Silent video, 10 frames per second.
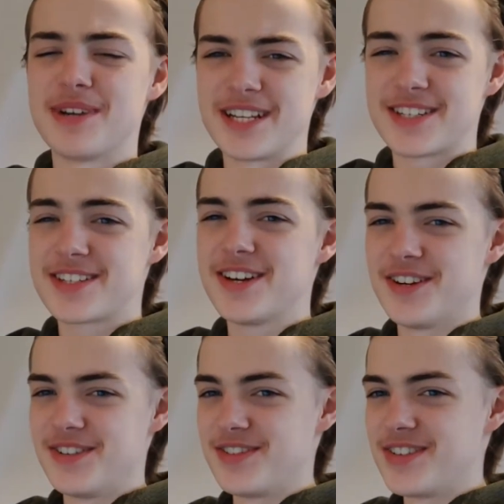when it
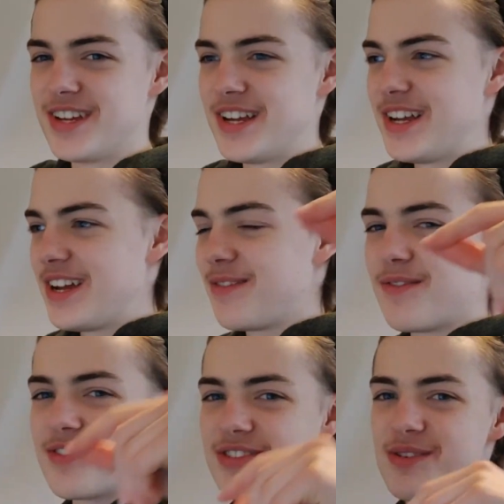snows,
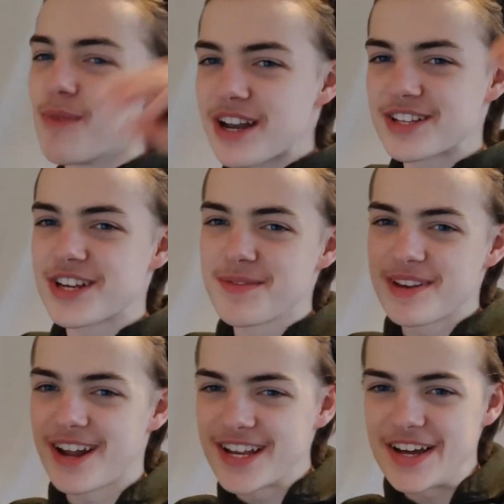when it's going to
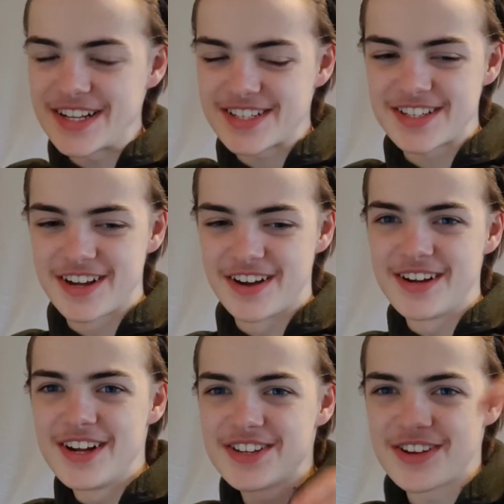be, like, light snow,
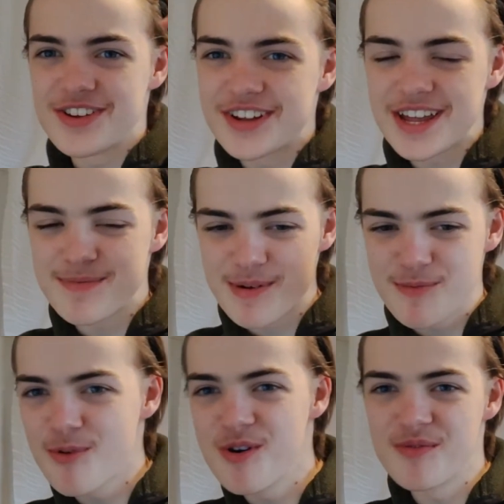so you keep it
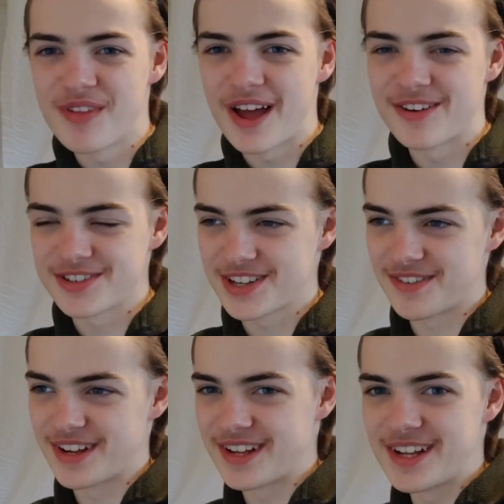warm there or
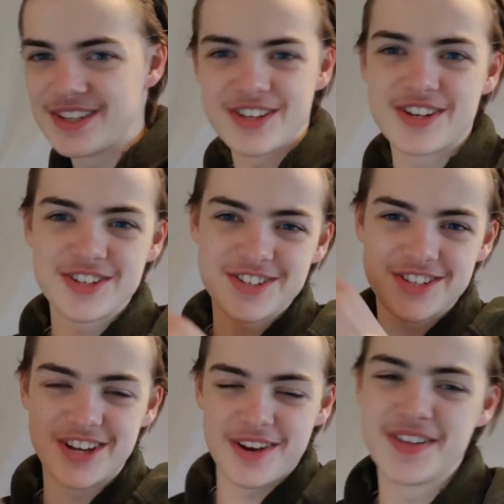something, so you can
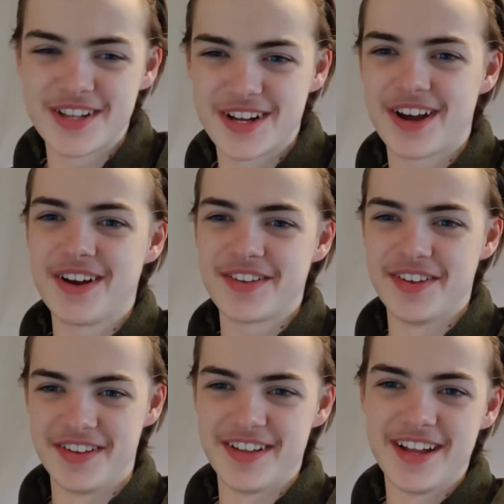just go in the
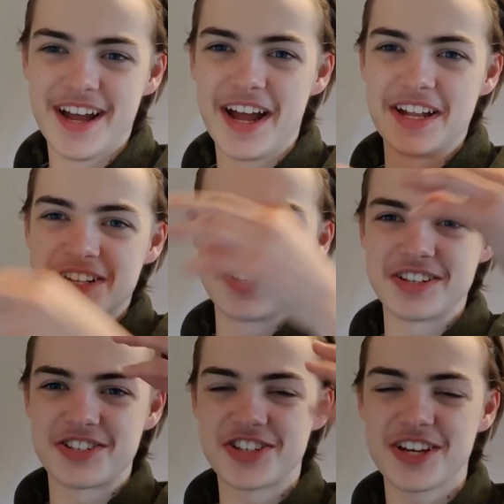garden and
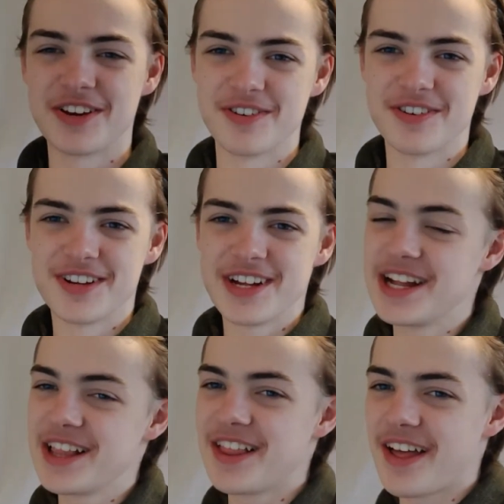just chill.
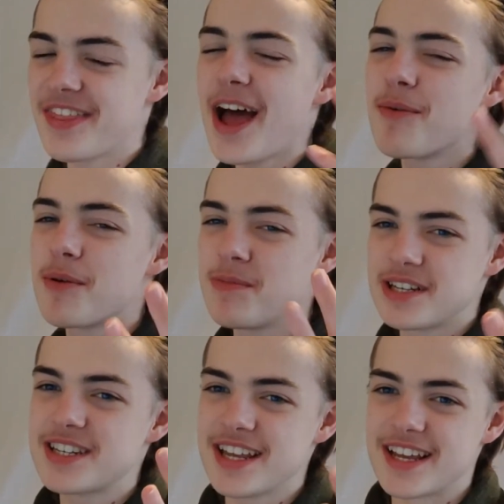Like, that would be
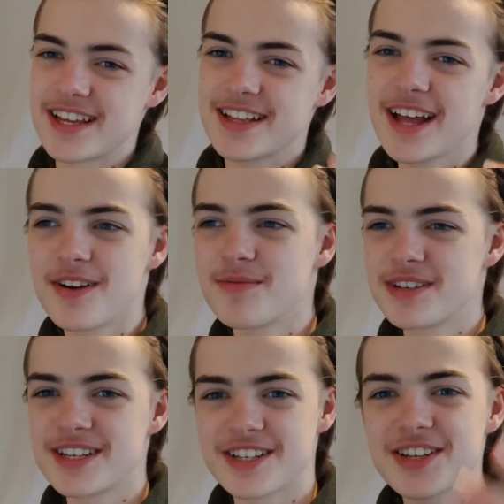sick. That would be
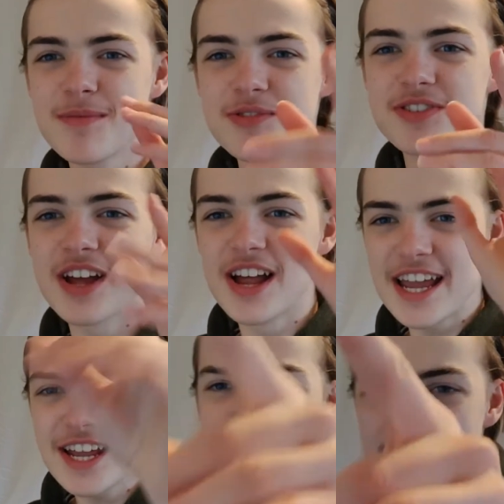sick. Someone's,
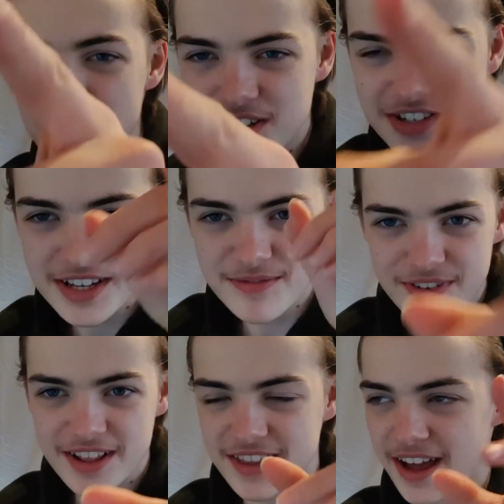Elon Musk,
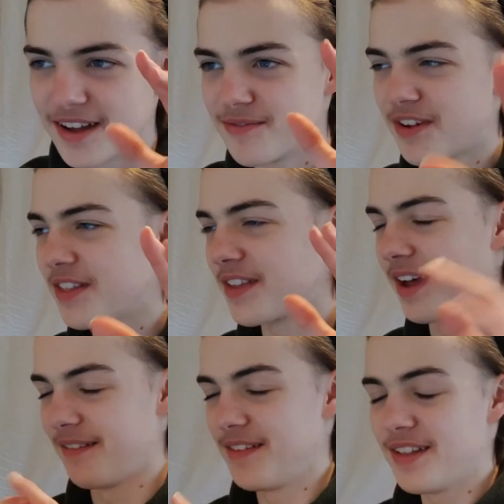invent that, invent
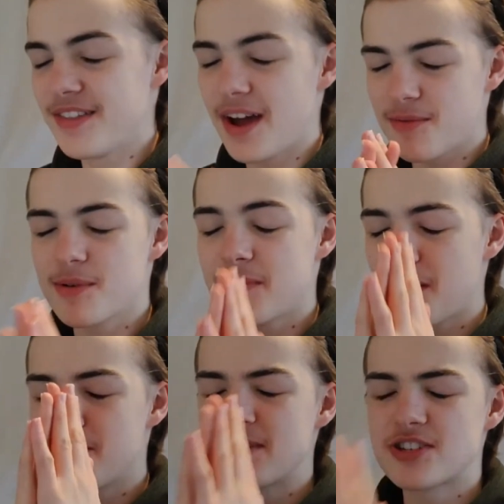that. That would,
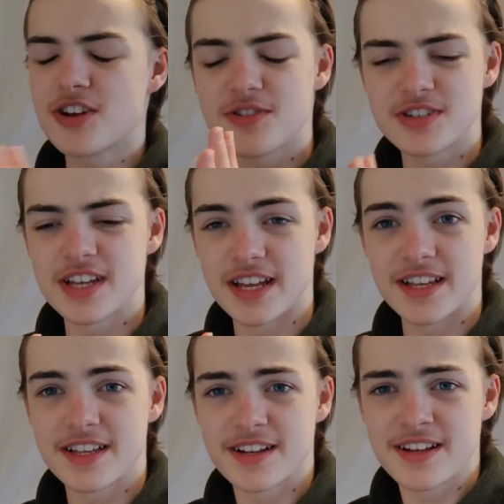that would be so
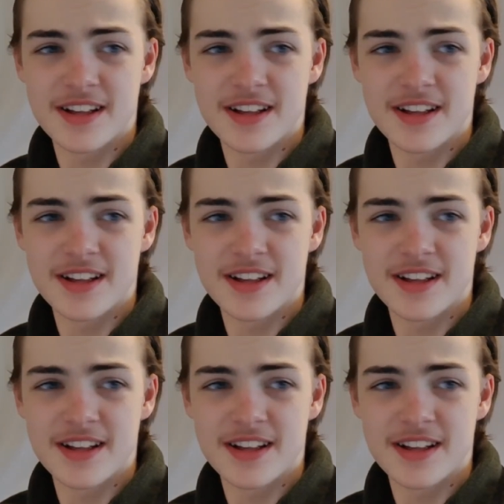sick.